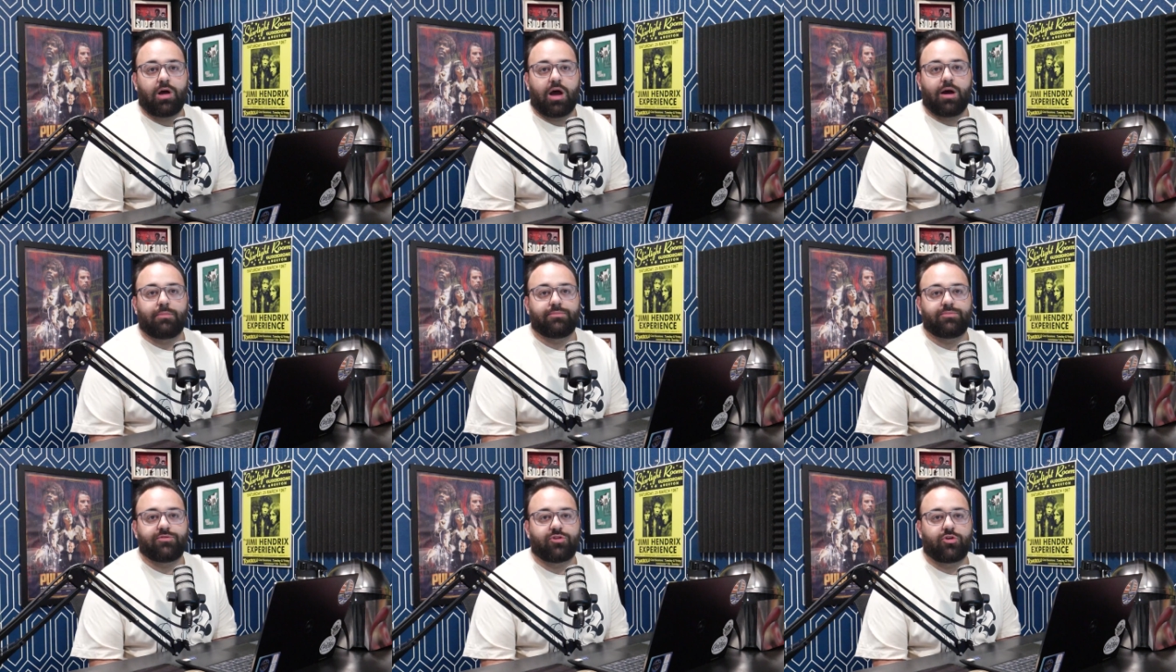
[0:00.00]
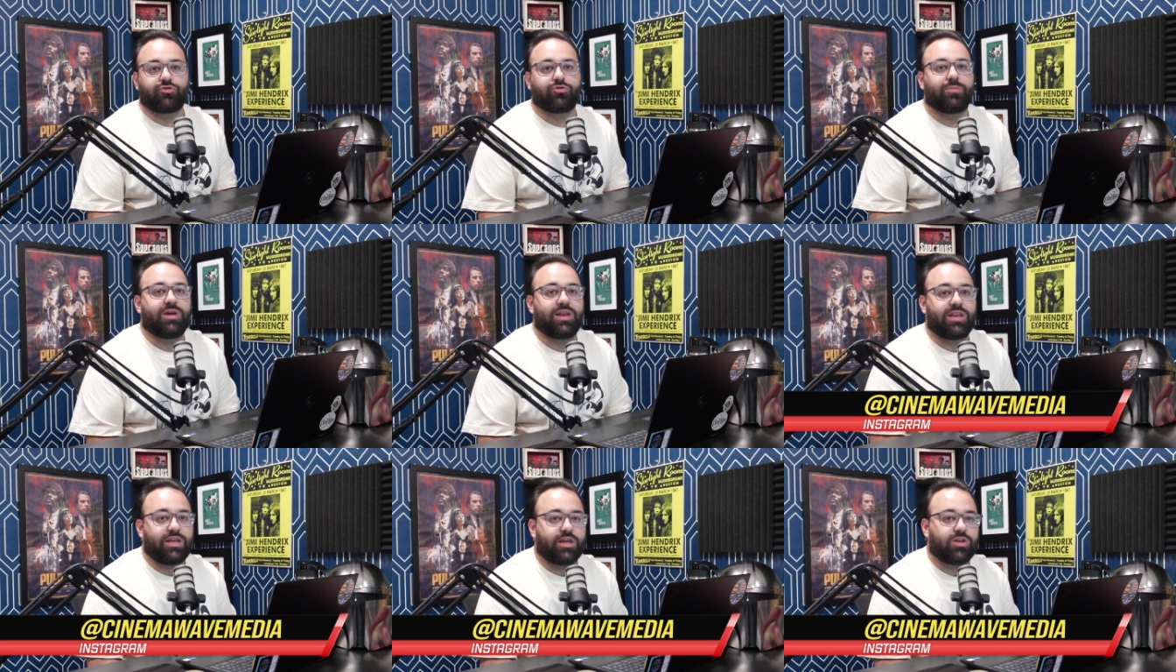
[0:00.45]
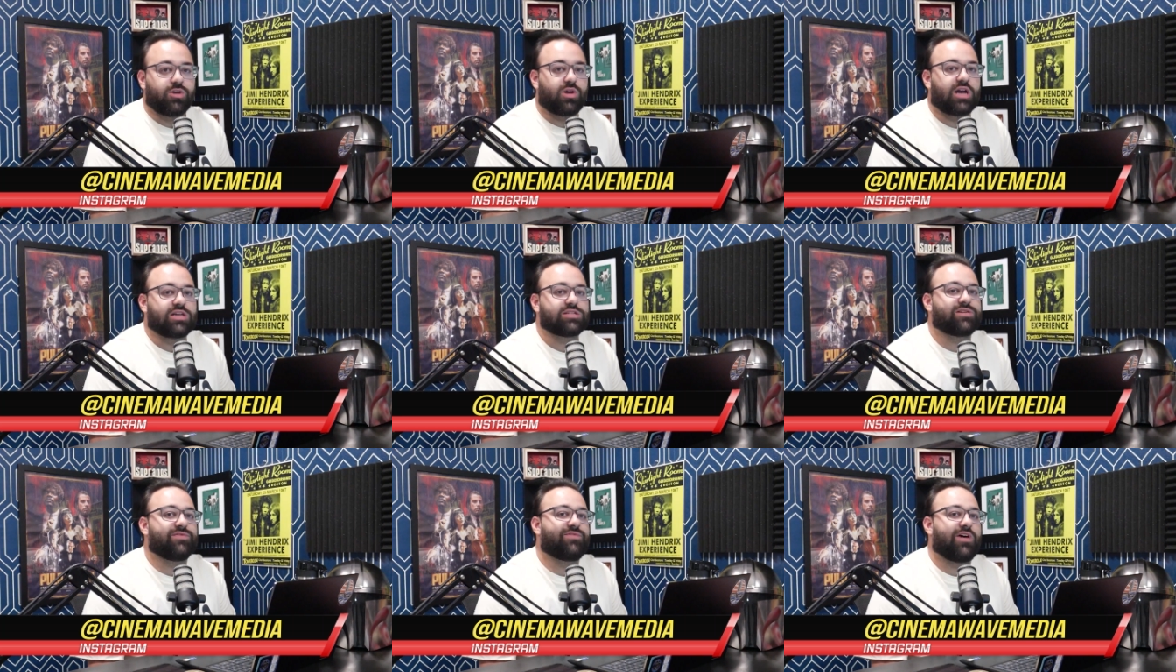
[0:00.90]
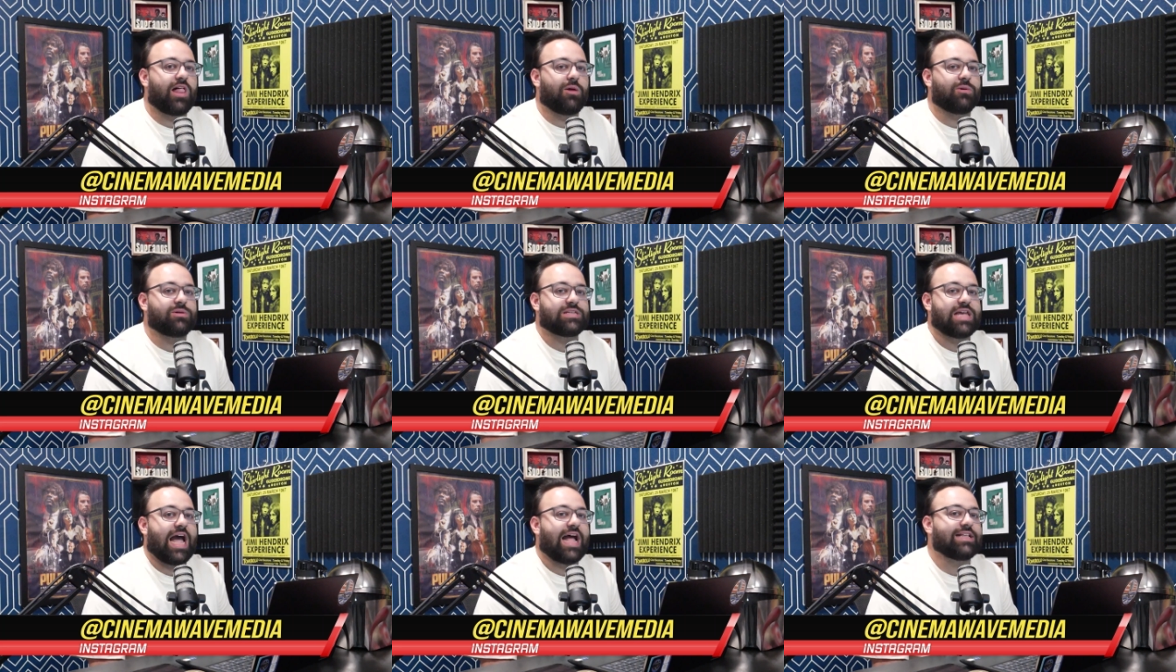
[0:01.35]
social media. You guys can follow
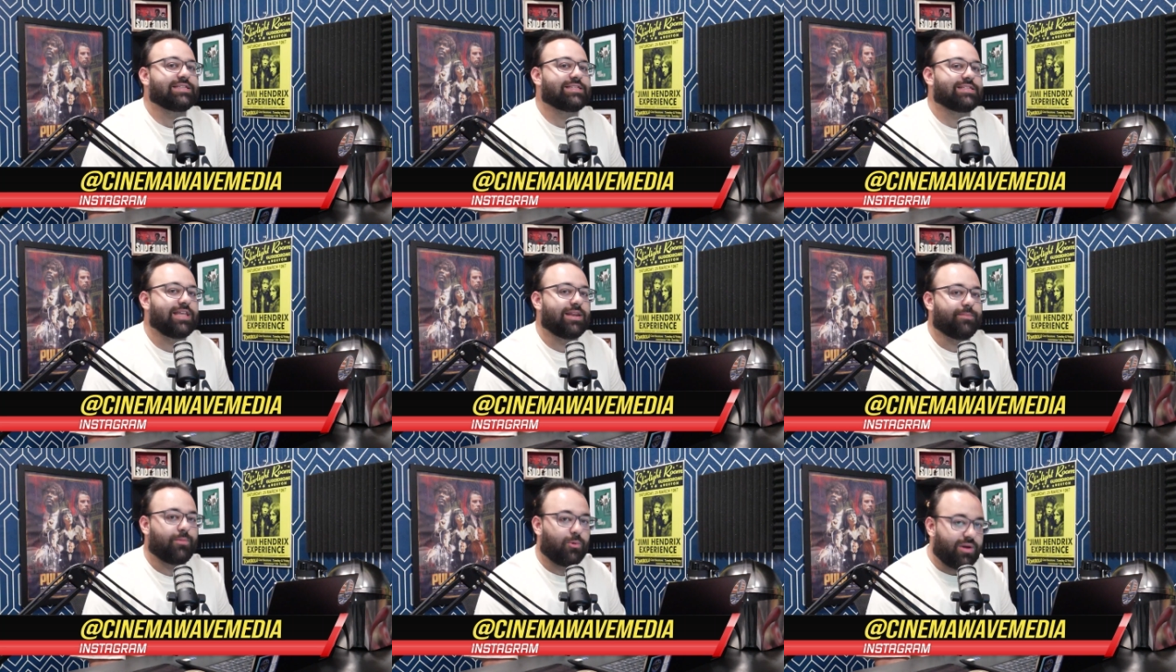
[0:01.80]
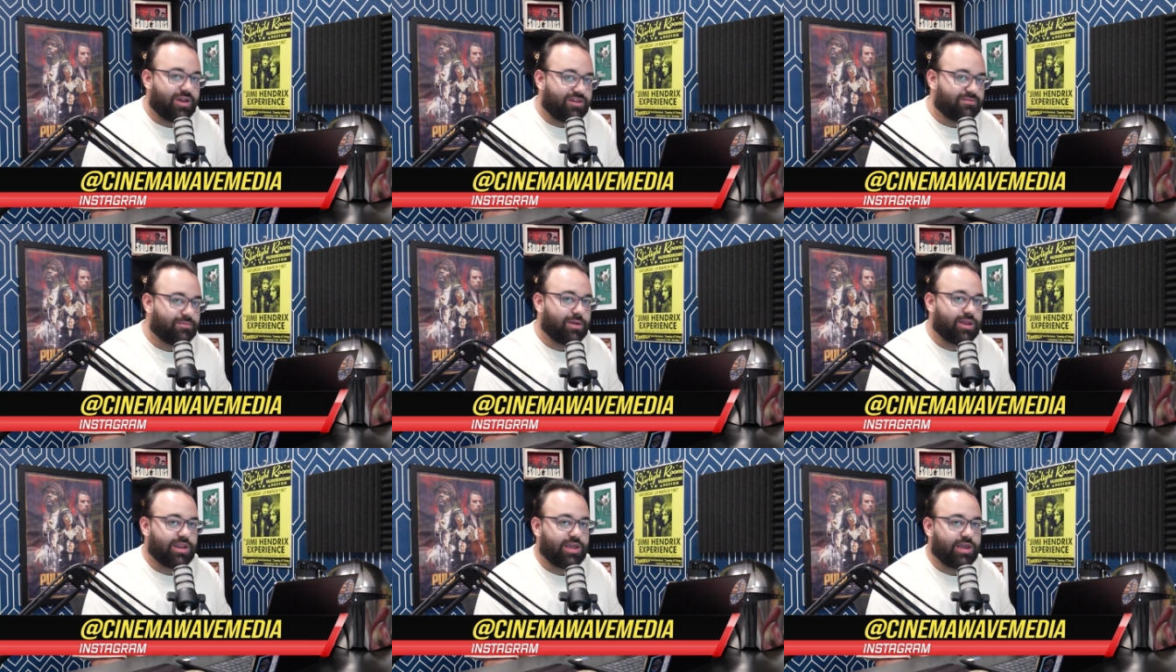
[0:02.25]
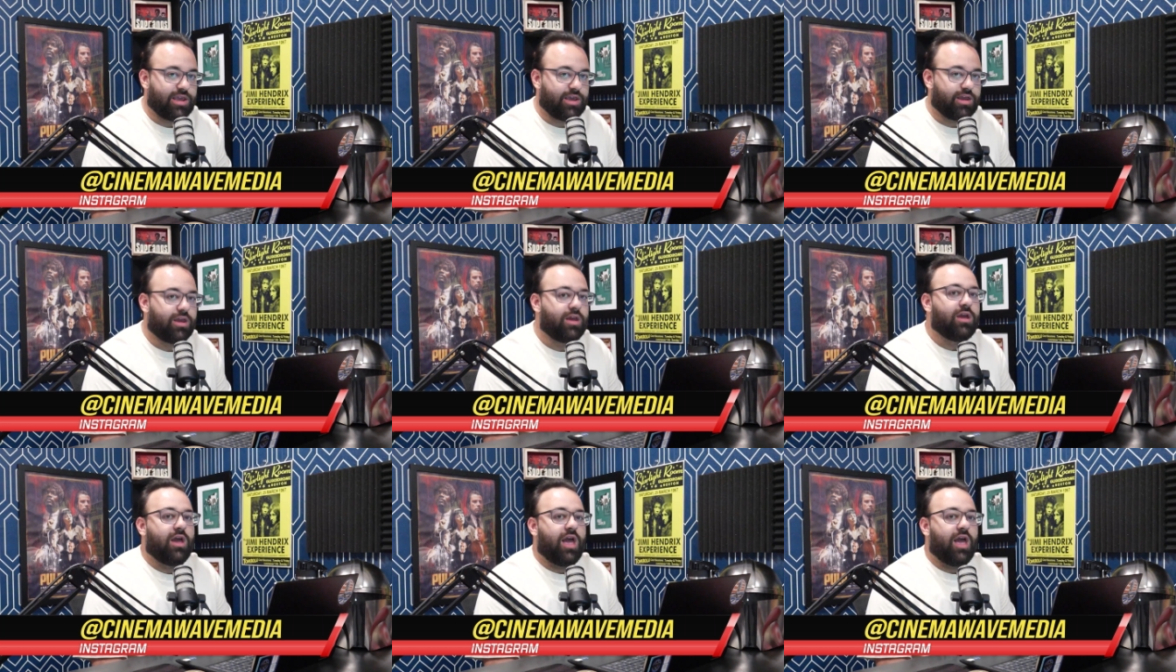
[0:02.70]
us at Cinema Wave Media,